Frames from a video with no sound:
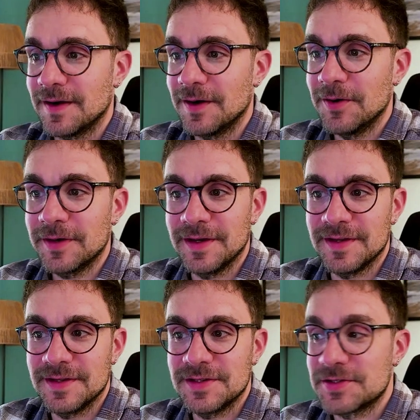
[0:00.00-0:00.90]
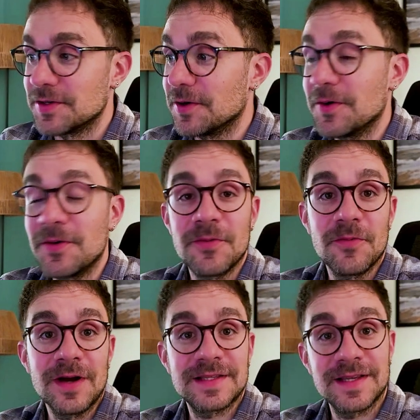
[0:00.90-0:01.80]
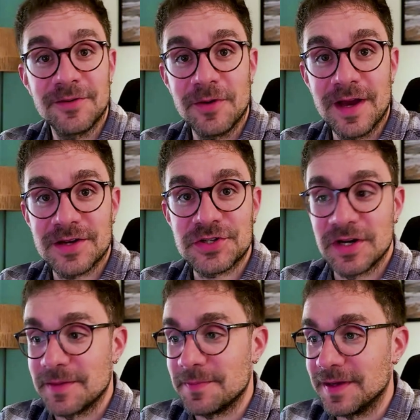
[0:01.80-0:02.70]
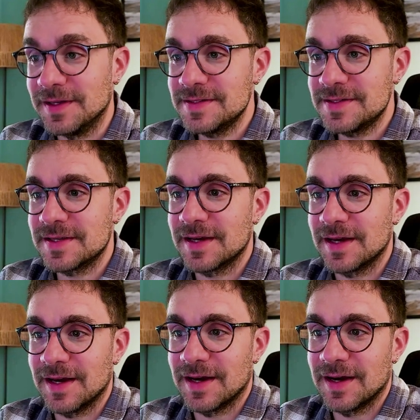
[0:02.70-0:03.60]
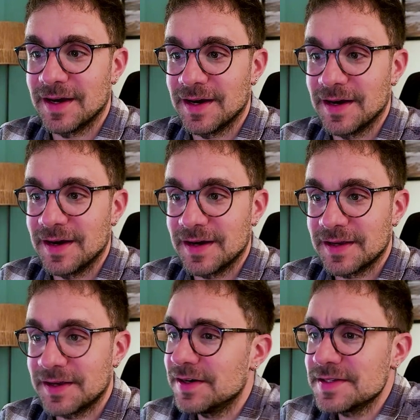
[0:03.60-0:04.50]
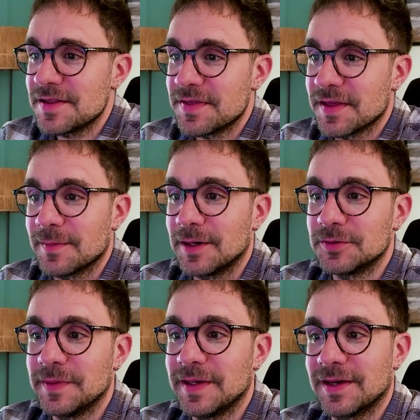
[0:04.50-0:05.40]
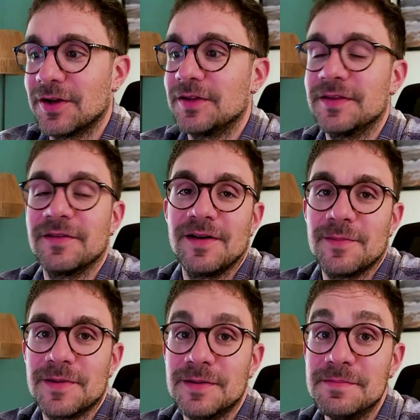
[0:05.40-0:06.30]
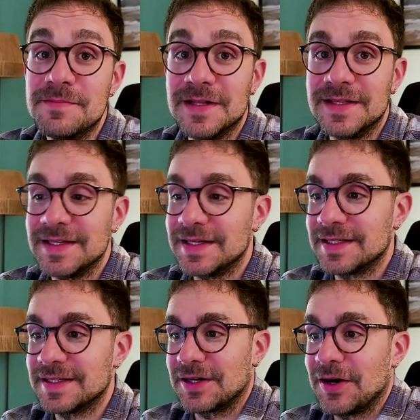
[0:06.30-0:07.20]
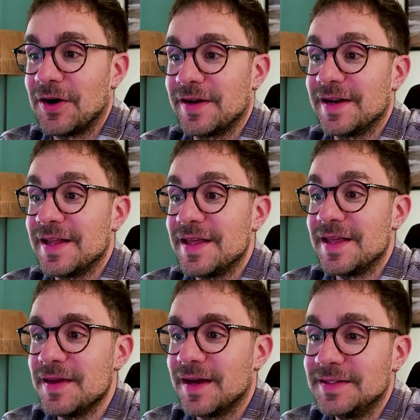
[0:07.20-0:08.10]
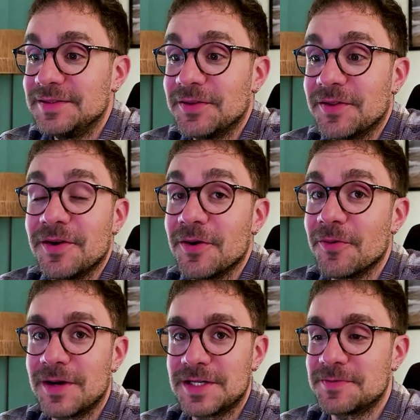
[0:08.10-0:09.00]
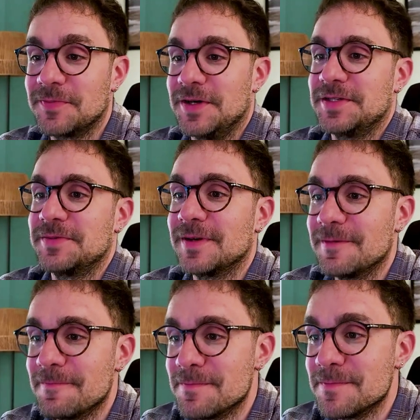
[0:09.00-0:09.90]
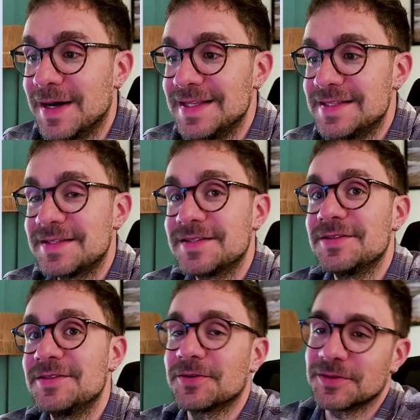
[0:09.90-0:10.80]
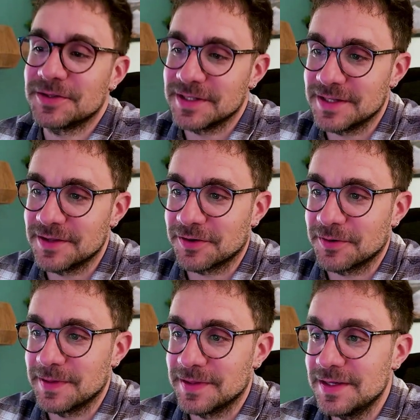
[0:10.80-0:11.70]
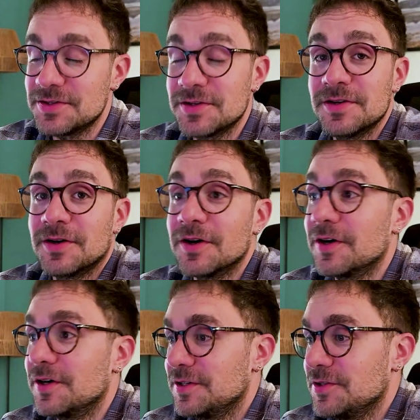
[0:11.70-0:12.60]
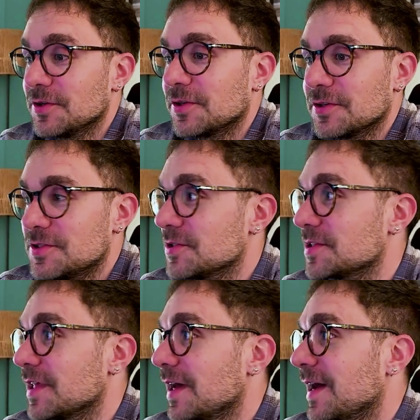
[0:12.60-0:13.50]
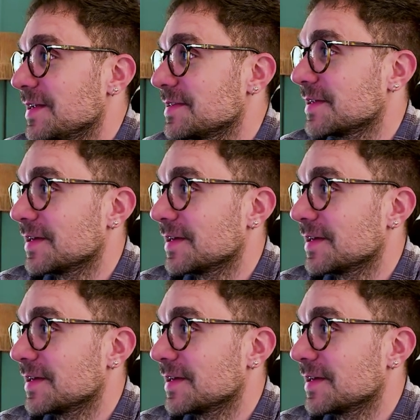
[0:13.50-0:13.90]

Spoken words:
Okay, so what can we actually build? Here is the thing about being a non-developer. Building on an API, you don't know what's possible, but you could read the documentation or you could just ask.